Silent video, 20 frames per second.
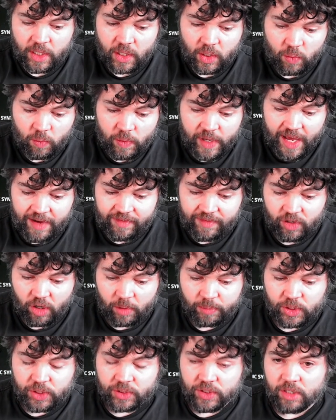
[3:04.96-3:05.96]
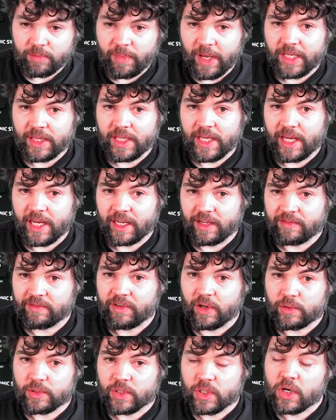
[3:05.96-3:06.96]
We have an option to make the
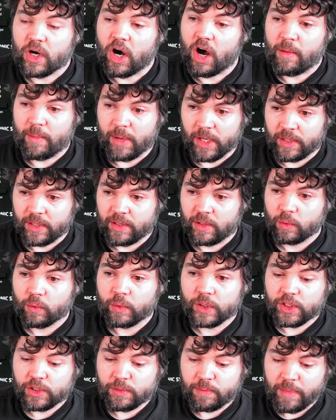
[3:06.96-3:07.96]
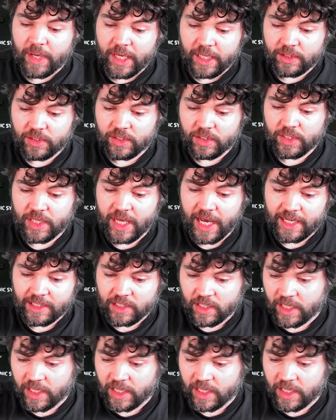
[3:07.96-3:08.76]
LFOs common, which means that the